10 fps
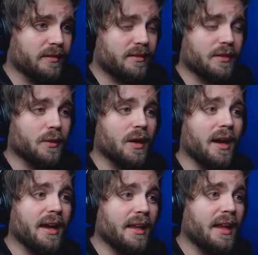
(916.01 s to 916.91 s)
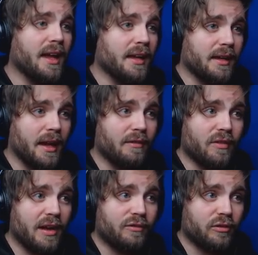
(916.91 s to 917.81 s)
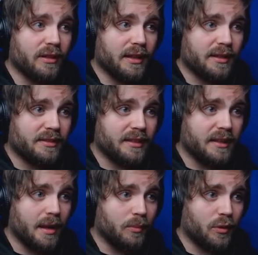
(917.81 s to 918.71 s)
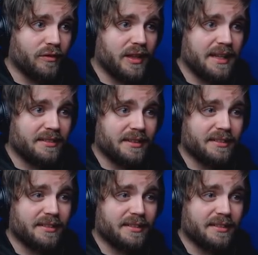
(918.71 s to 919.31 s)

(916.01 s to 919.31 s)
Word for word: So I, uh, every, it's the number of these.